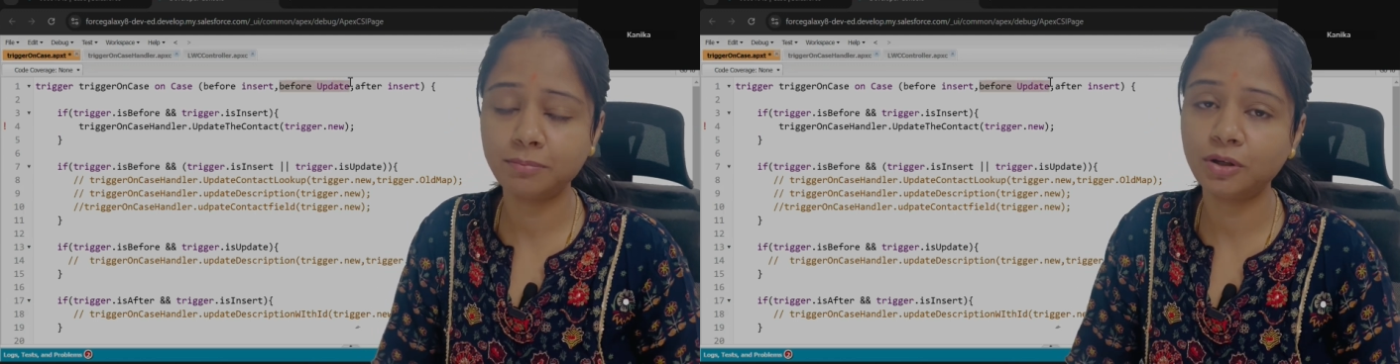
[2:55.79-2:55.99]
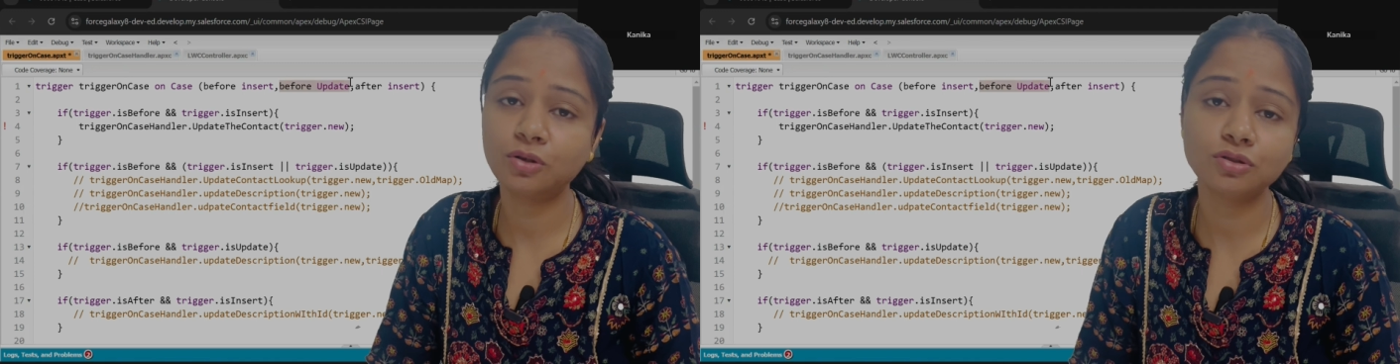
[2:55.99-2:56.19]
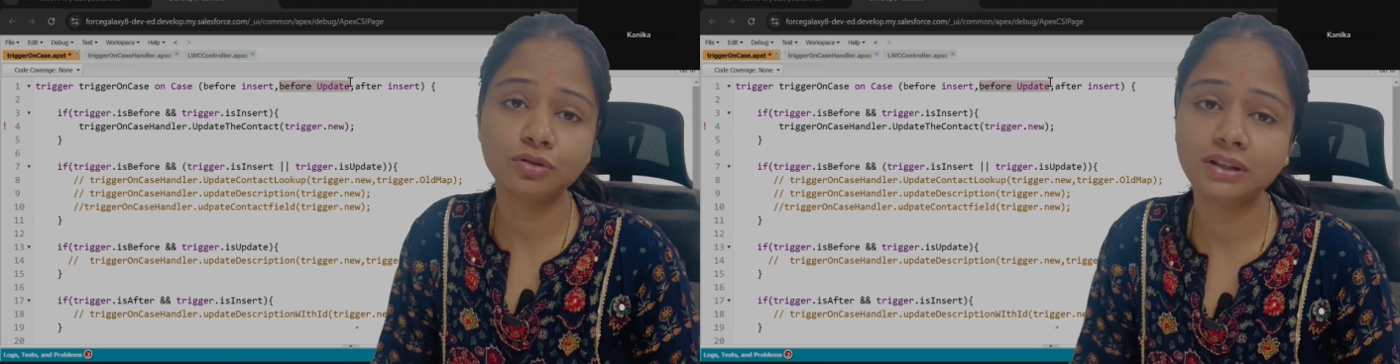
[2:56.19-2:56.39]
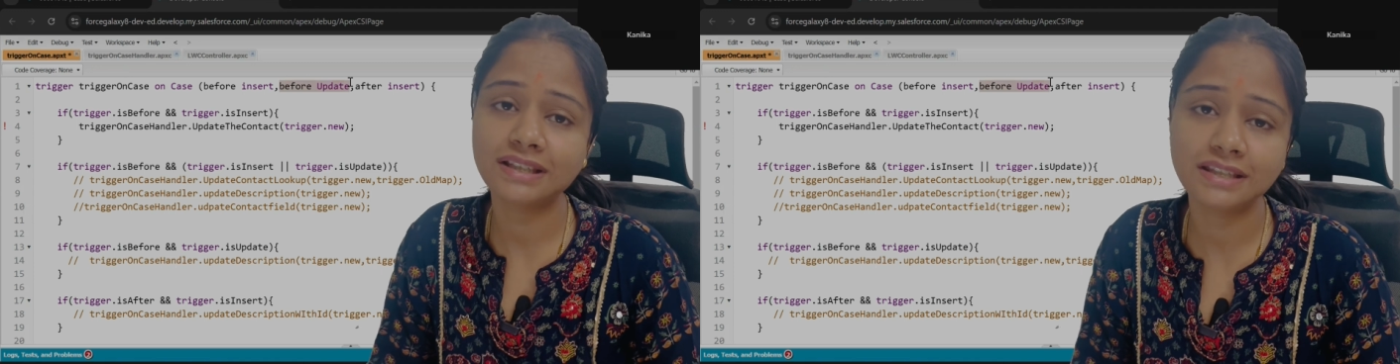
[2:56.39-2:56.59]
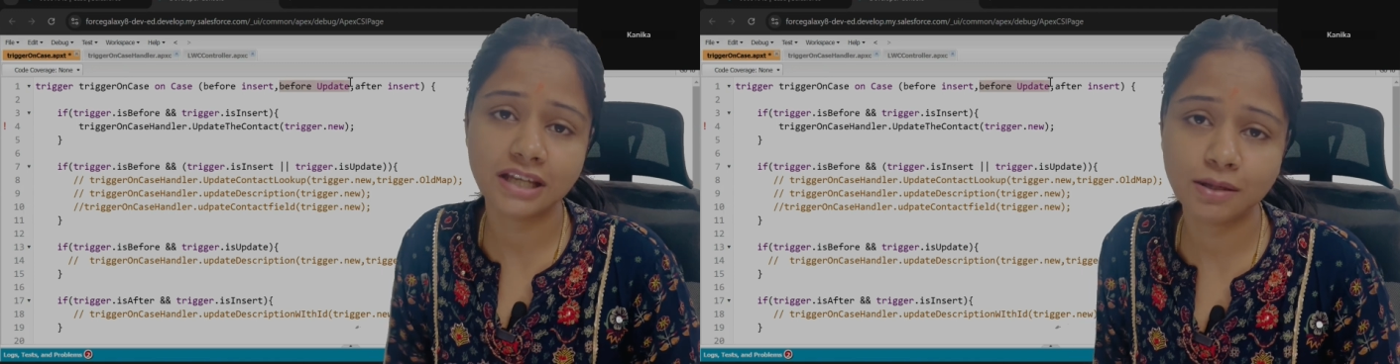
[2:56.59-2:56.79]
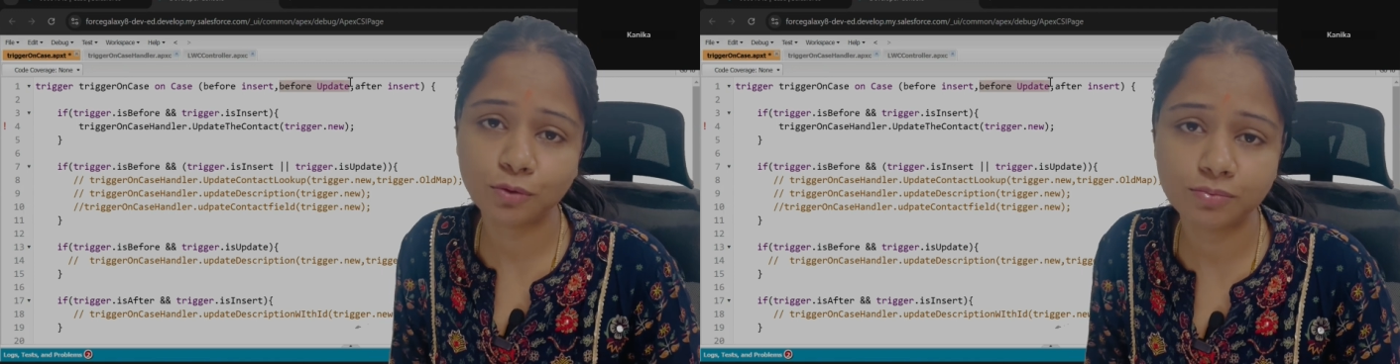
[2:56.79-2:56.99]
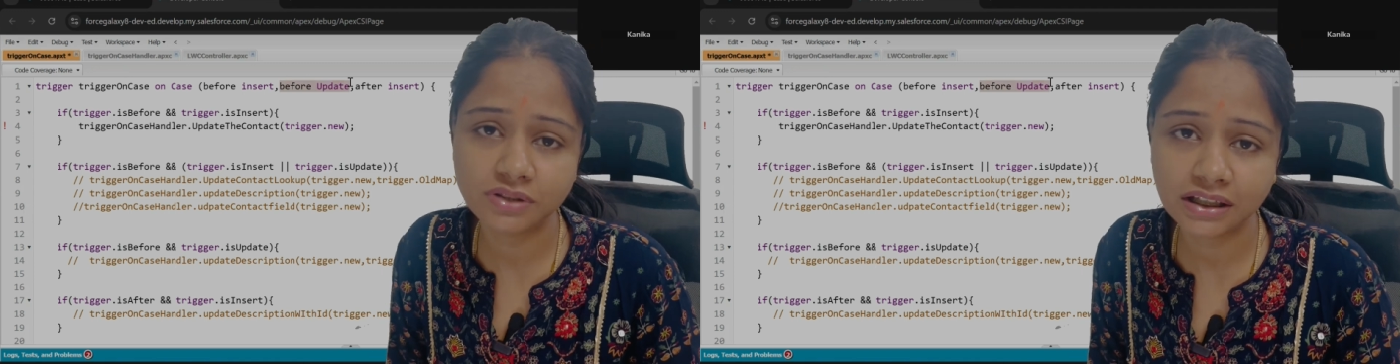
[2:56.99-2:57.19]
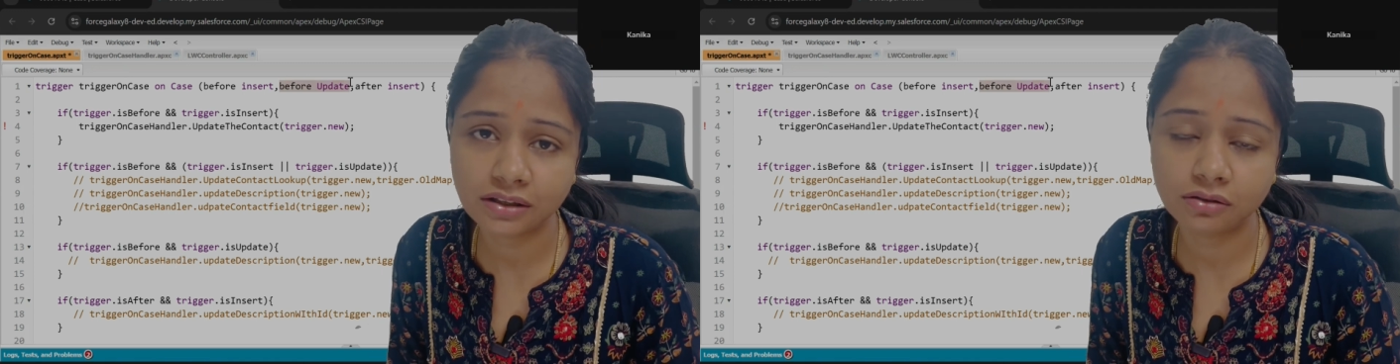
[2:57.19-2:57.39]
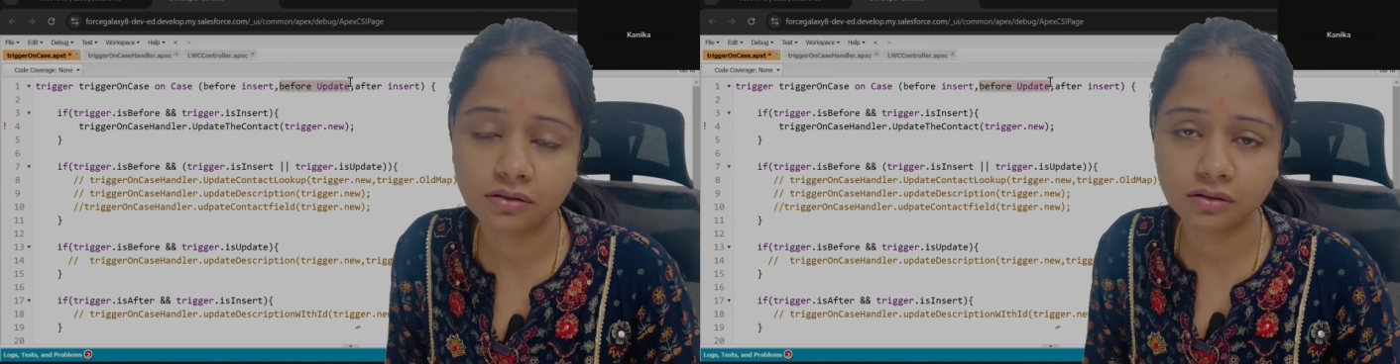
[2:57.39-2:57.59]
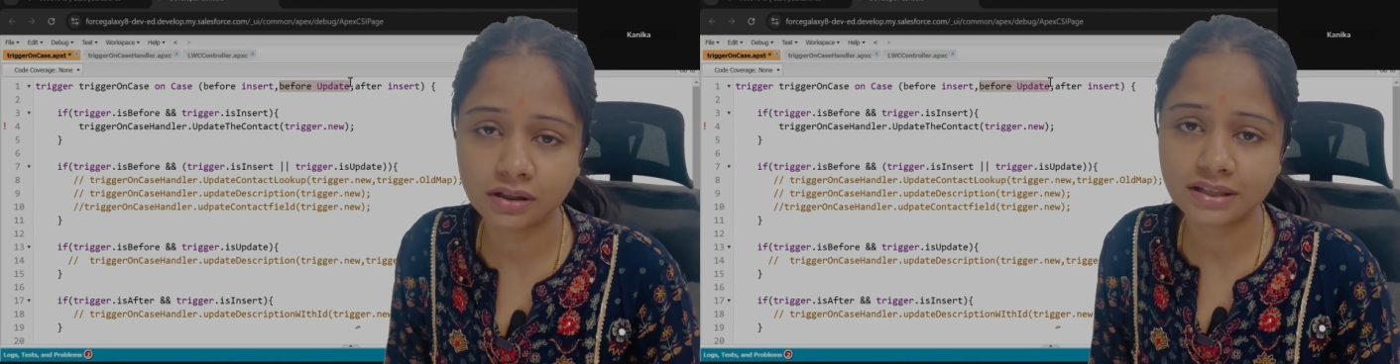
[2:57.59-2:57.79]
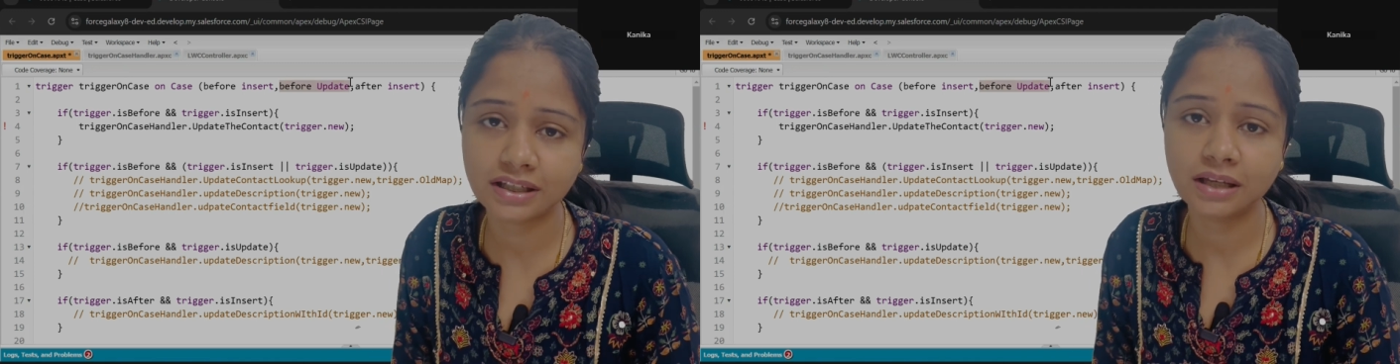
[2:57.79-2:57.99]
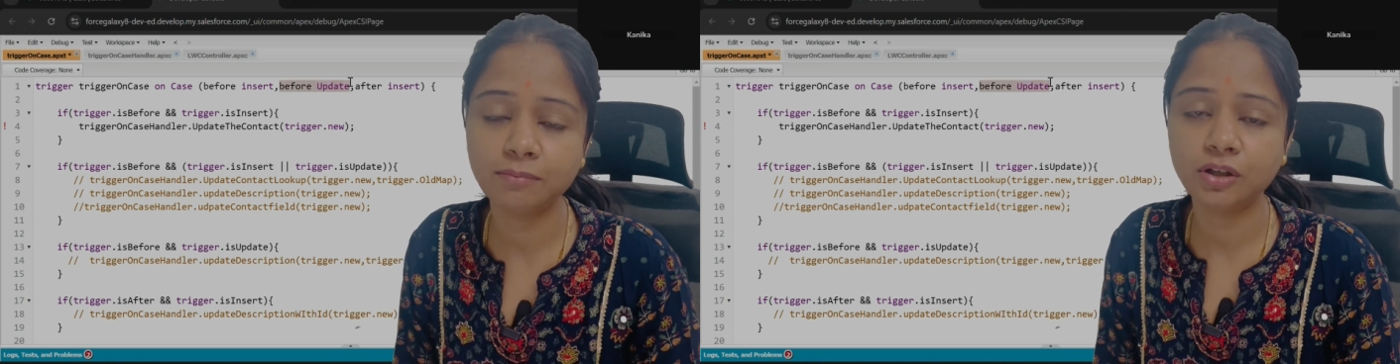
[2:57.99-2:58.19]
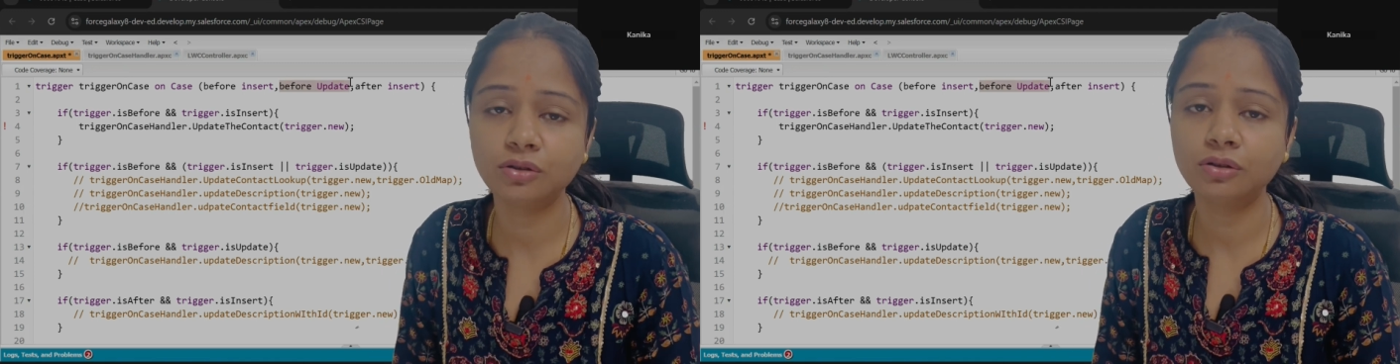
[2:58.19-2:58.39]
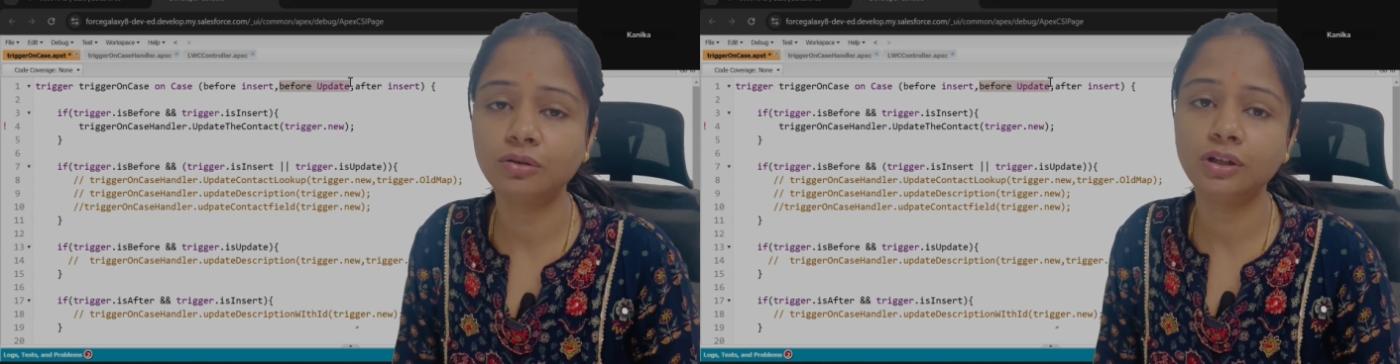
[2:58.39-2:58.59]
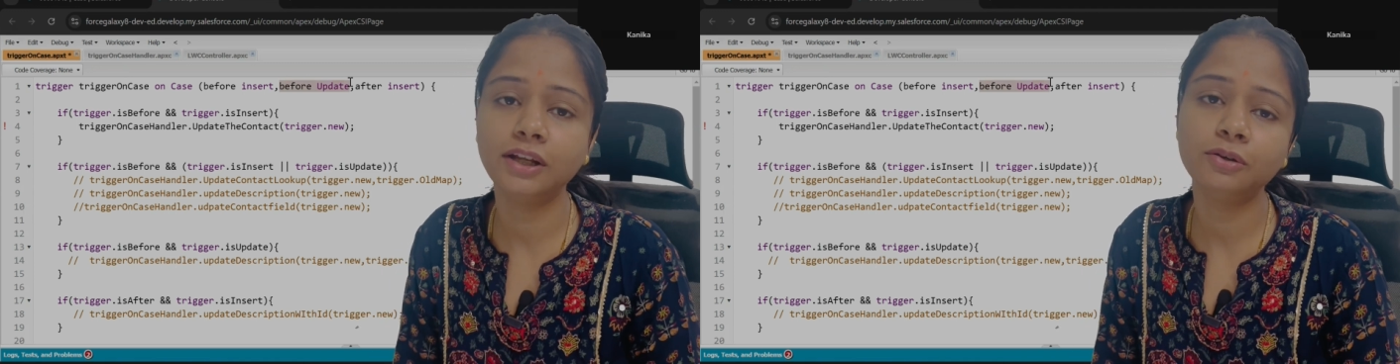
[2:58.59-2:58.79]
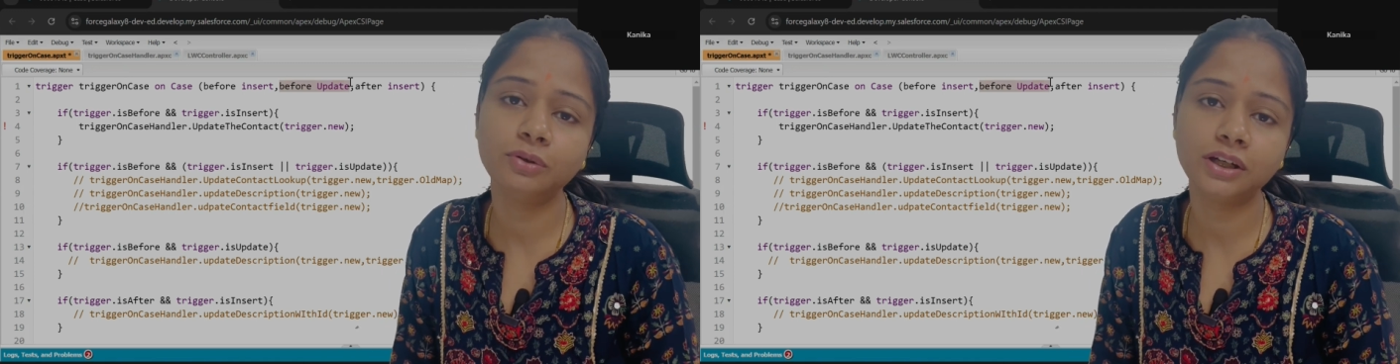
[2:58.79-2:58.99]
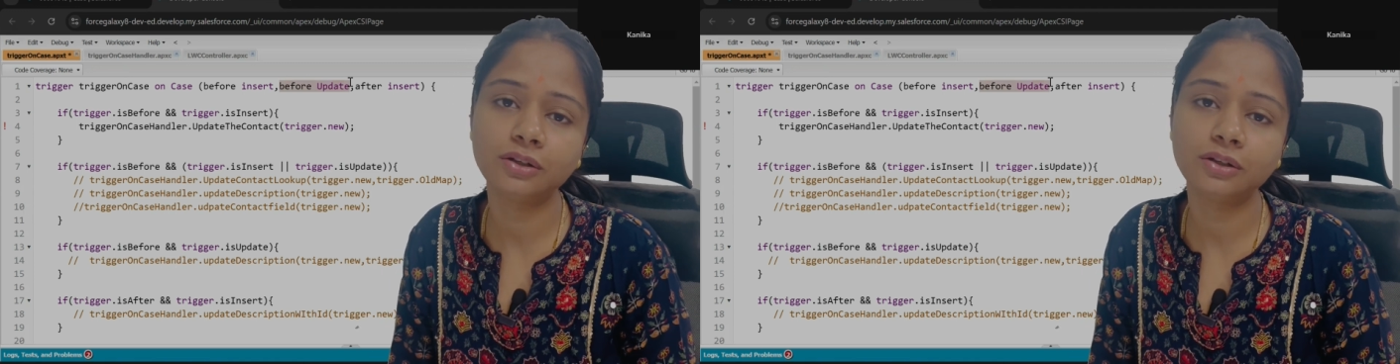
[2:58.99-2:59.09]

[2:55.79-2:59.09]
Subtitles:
because on the same object or on the same record only you need